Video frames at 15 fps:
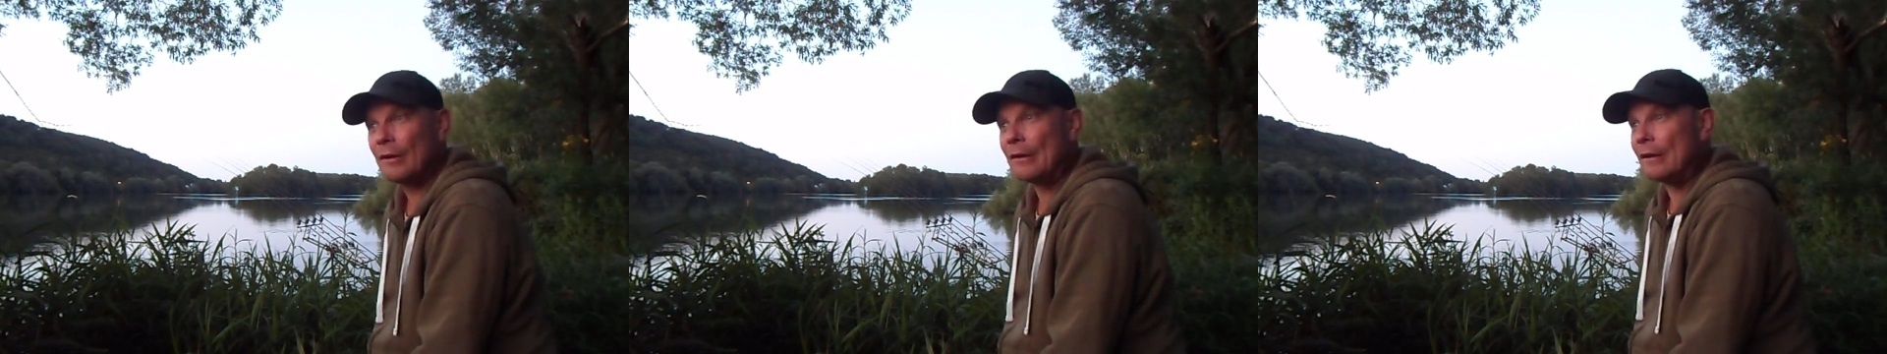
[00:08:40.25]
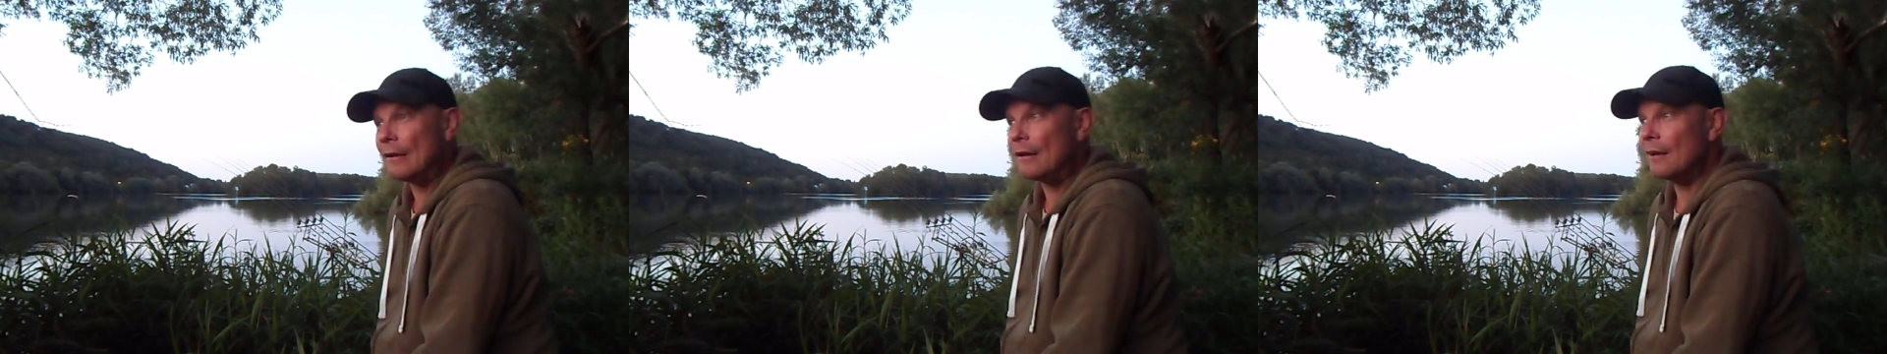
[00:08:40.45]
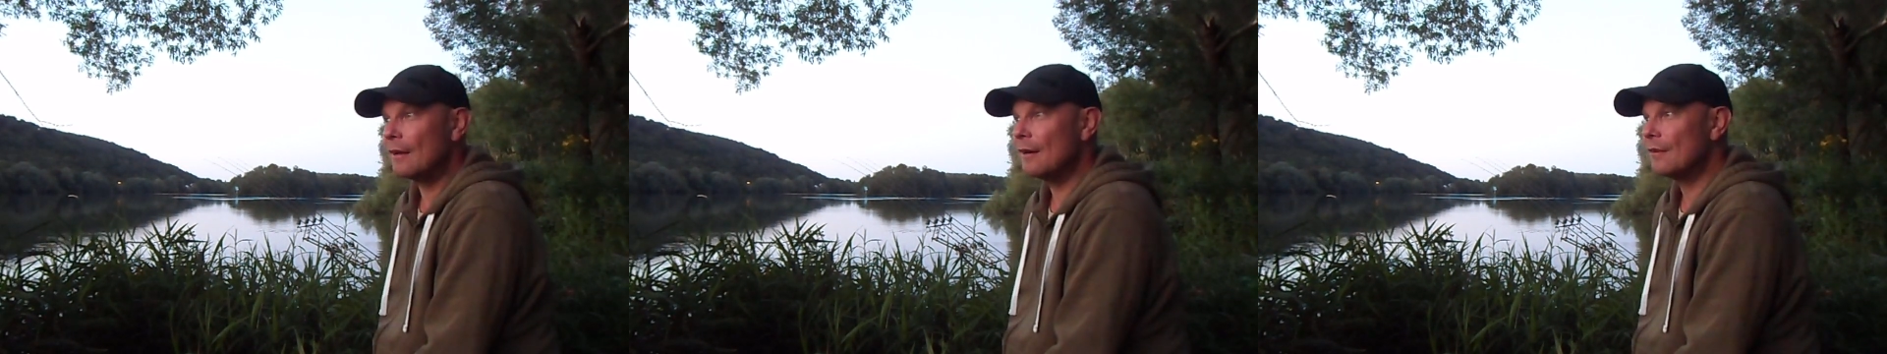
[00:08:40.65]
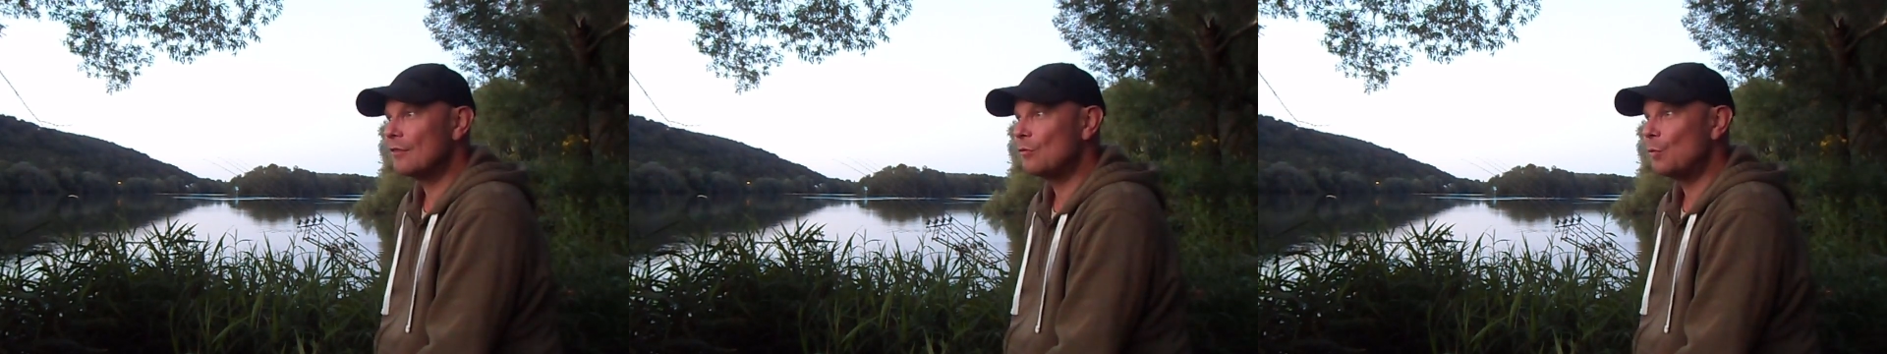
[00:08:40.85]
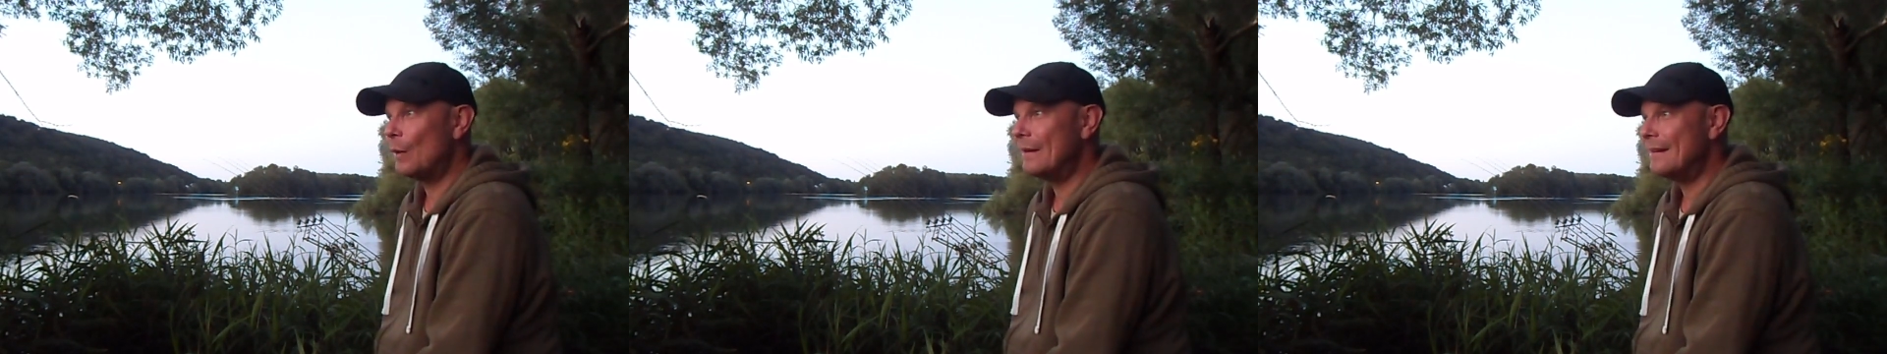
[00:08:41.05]
done in the
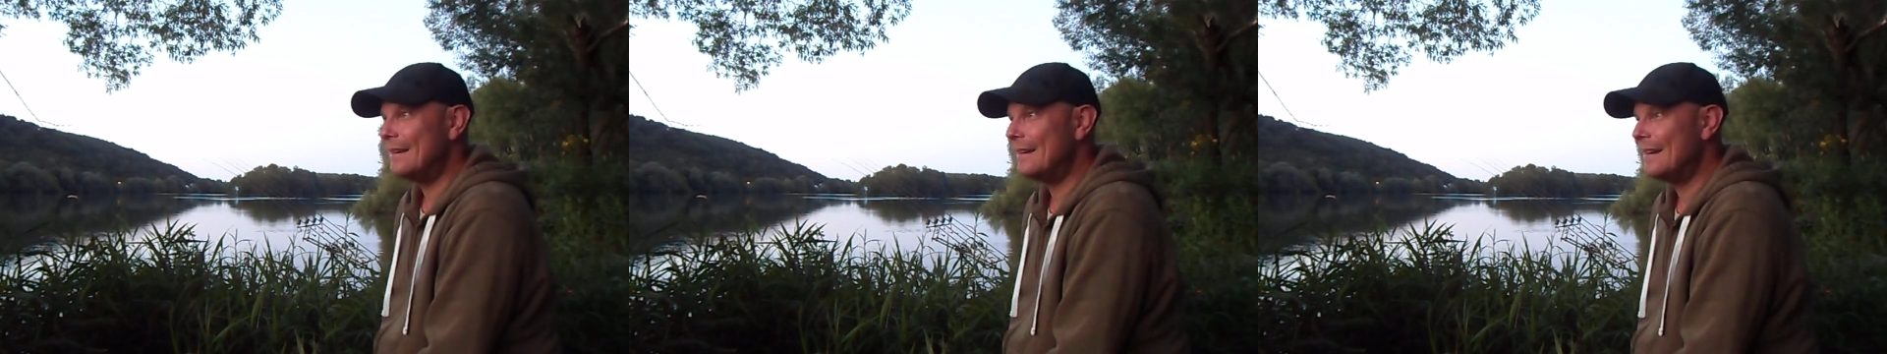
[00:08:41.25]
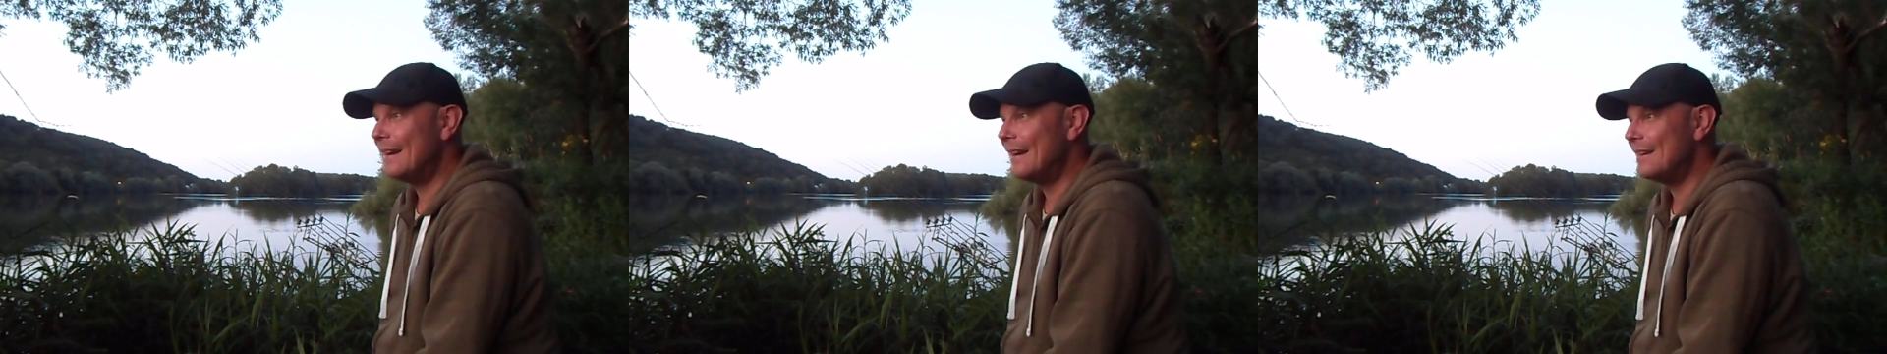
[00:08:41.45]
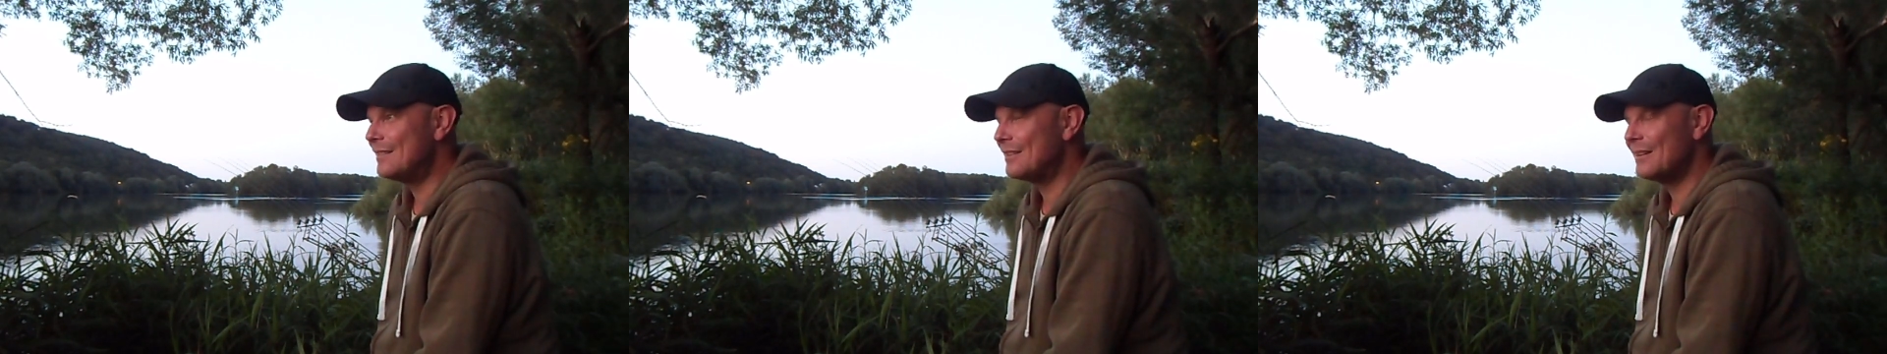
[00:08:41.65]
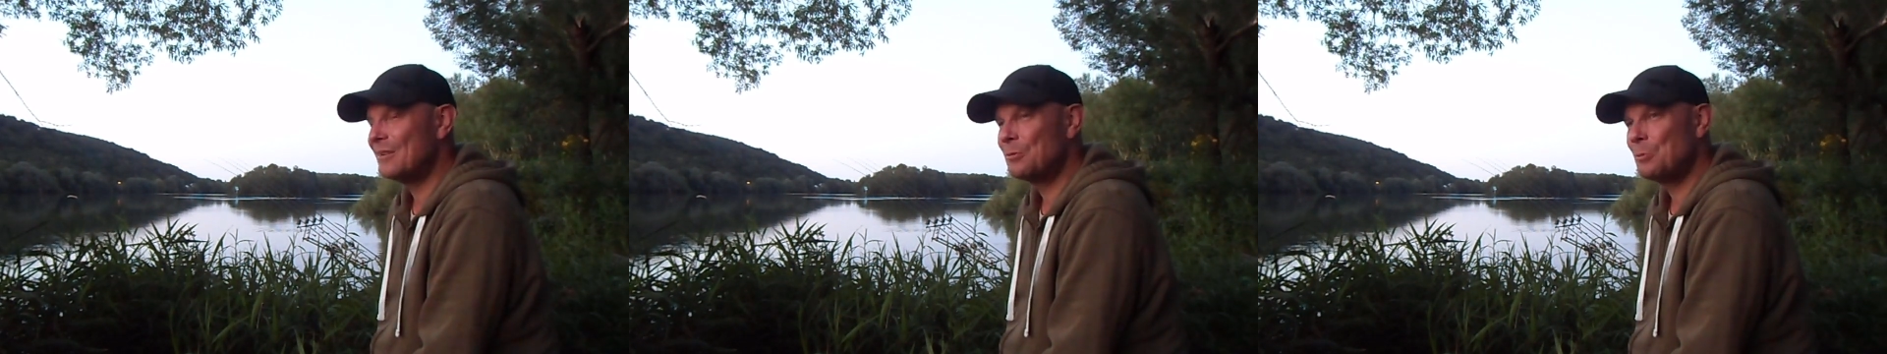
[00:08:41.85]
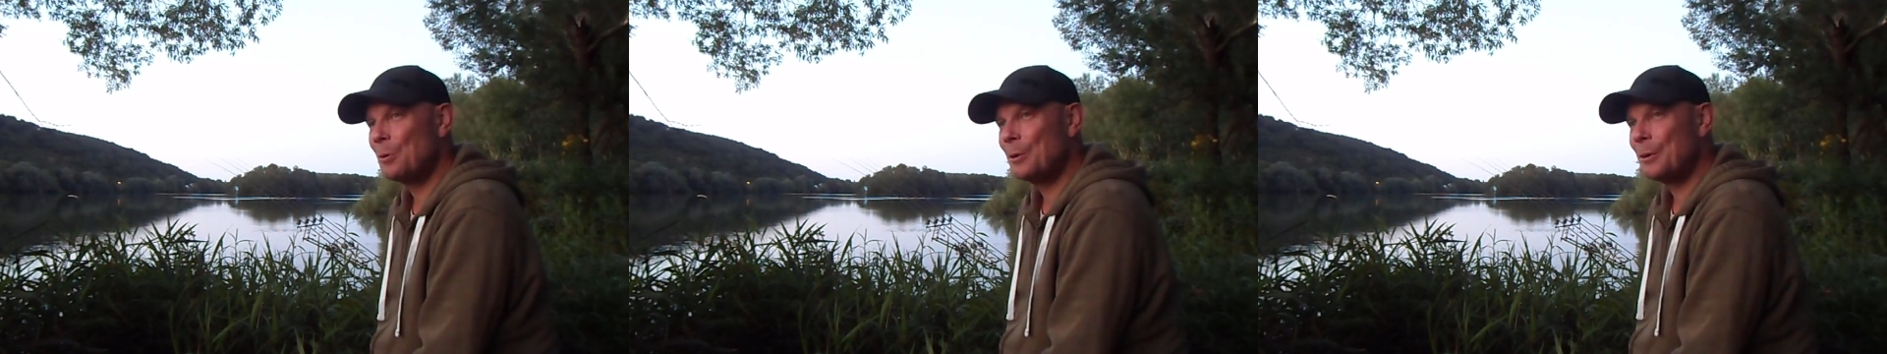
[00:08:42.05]
last 20 years, so
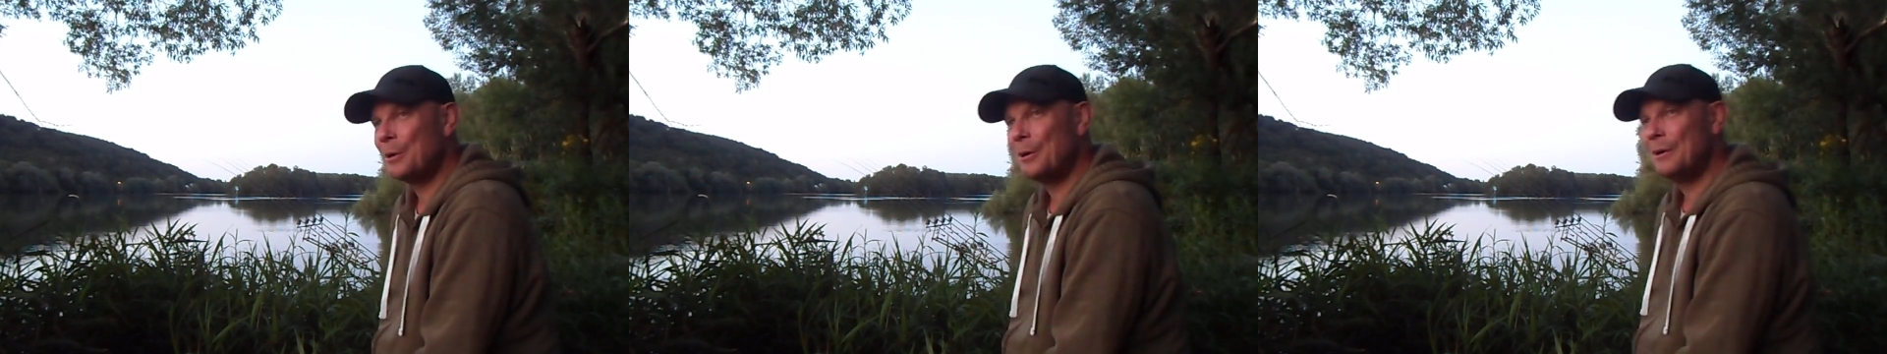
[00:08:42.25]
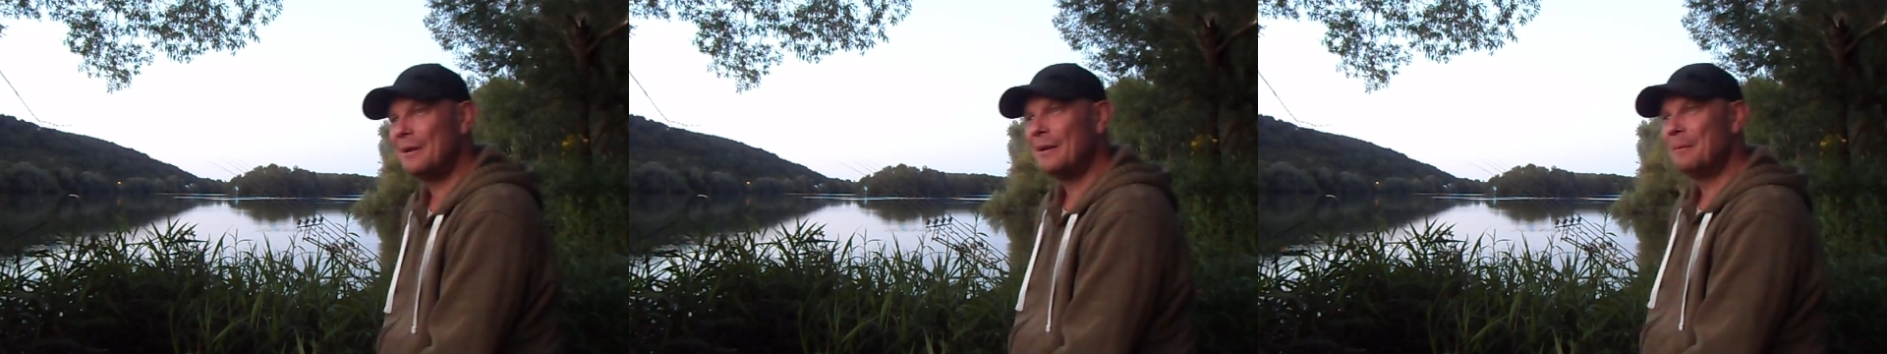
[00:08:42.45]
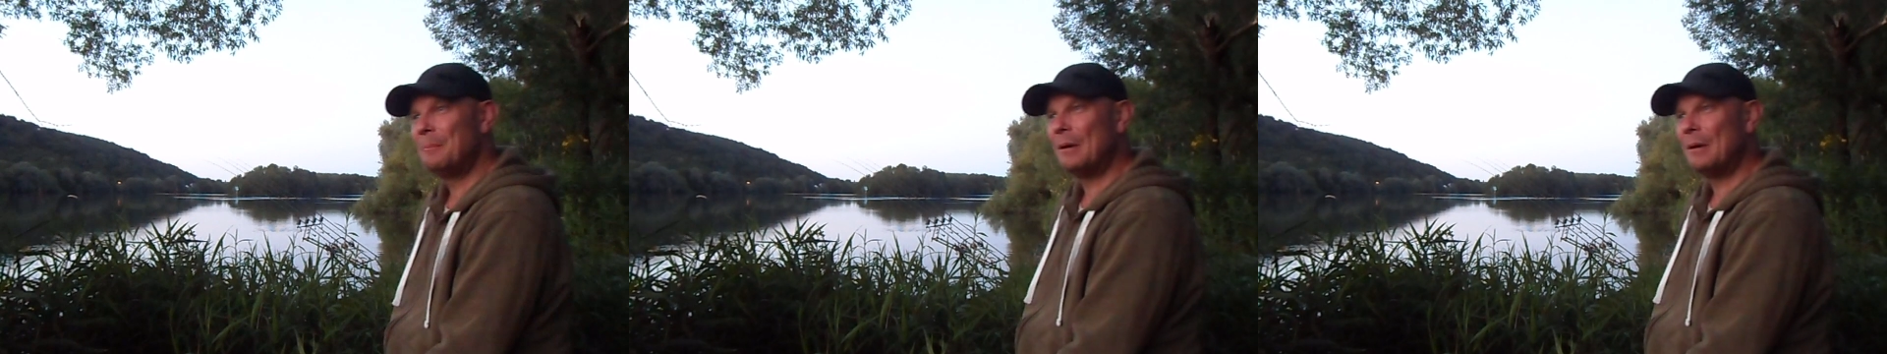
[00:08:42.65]
it's quite good.